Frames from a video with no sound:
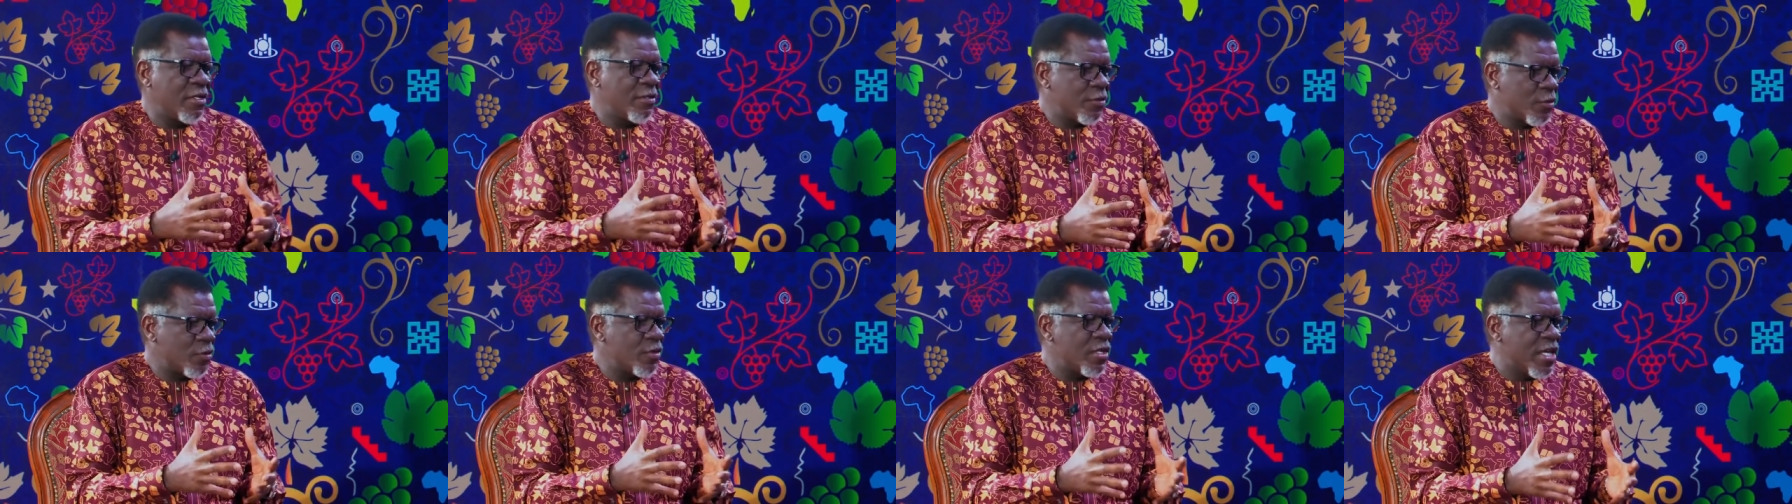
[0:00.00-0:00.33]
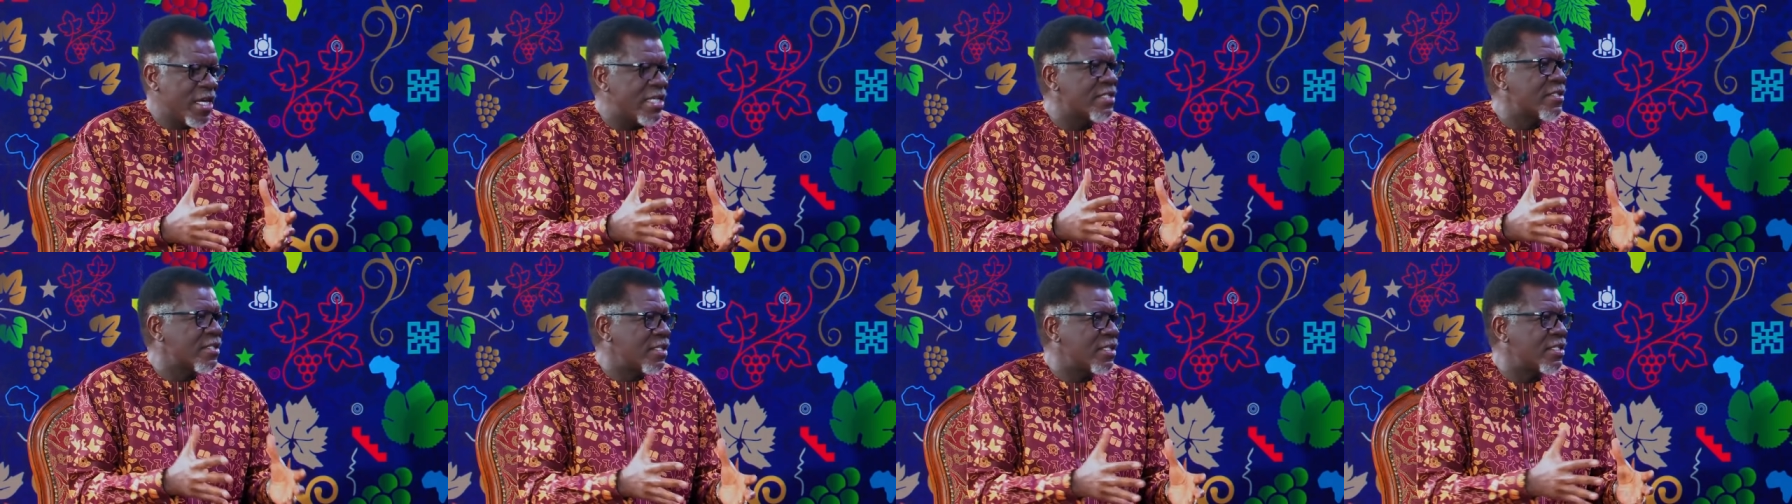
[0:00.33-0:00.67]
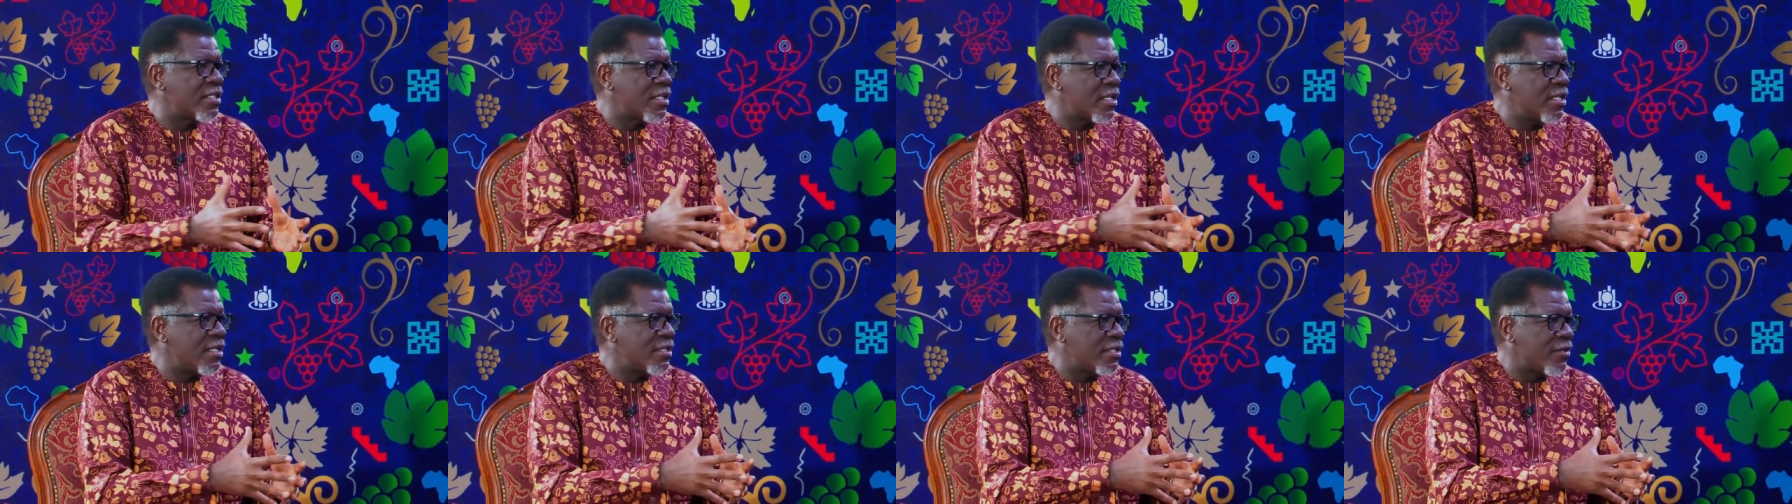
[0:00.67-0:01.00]
so yes,
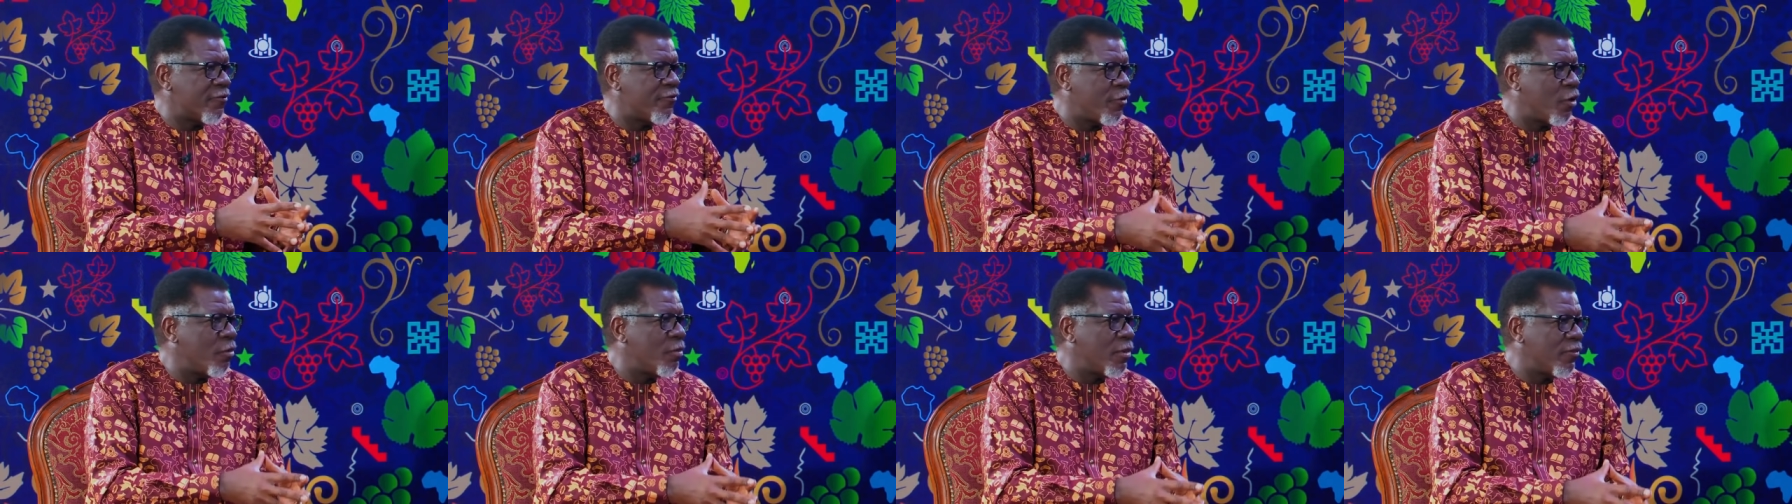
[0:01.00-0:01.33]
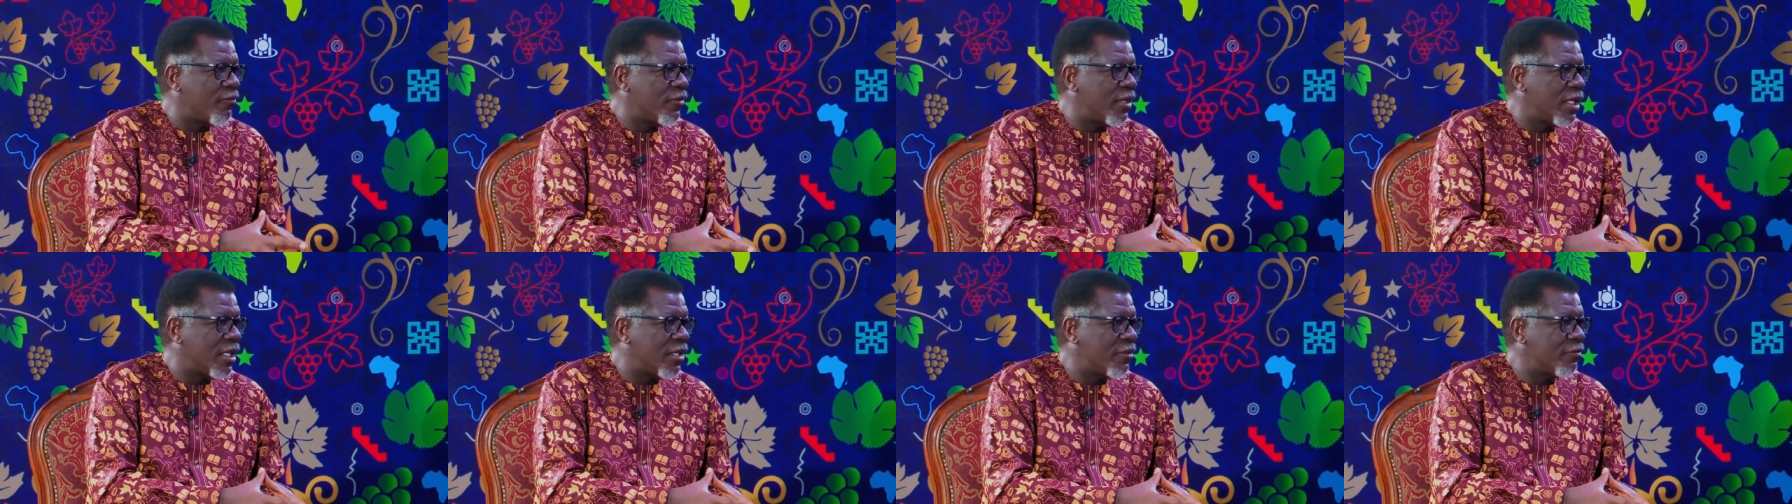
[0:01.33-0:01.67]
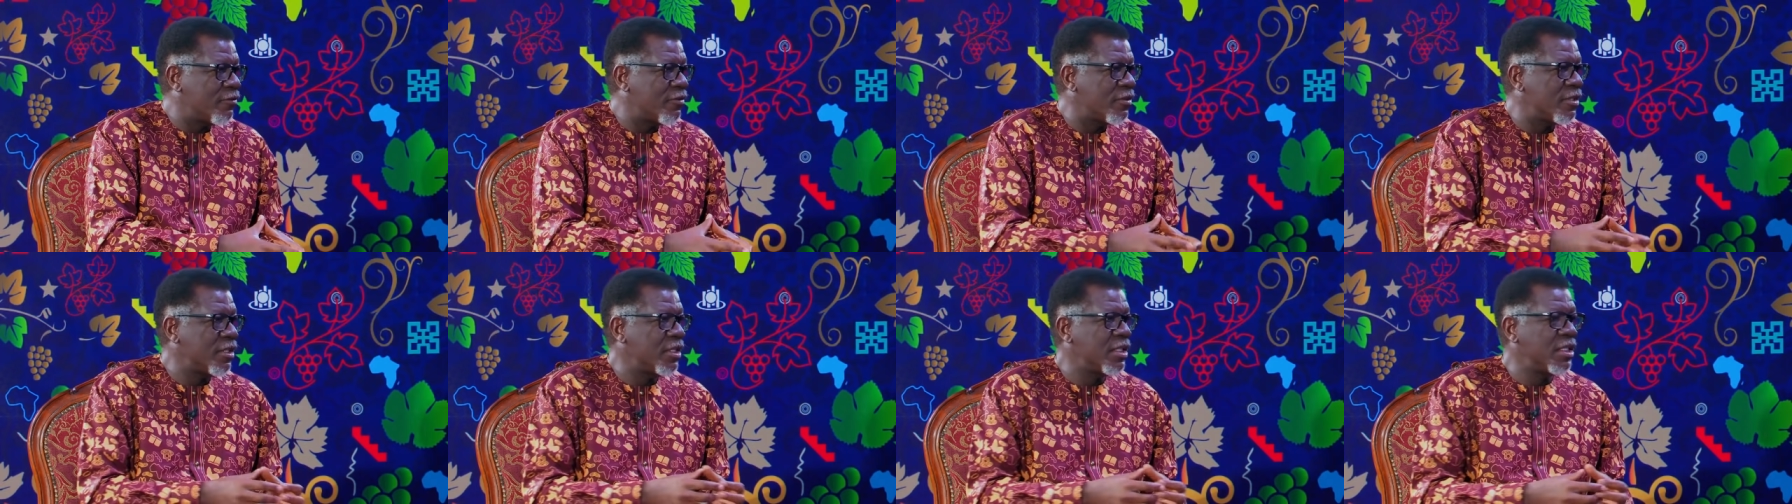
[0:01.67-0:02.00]
it's a form of
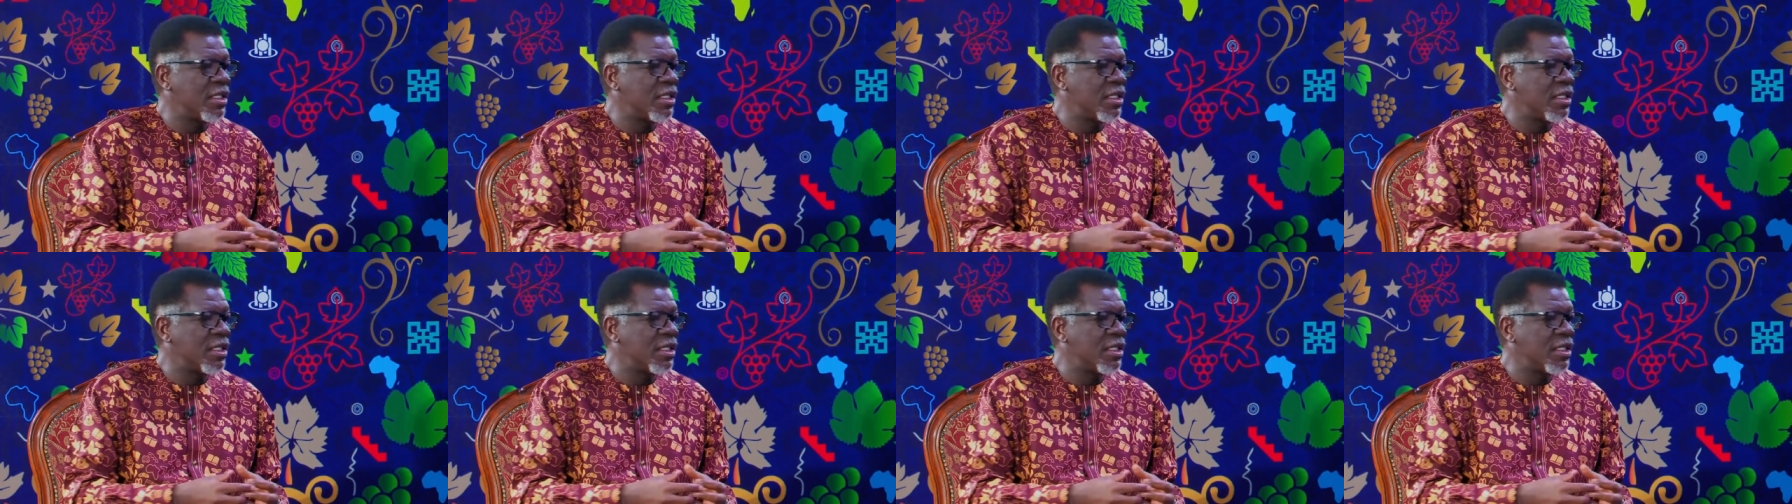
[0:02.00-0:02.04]
love.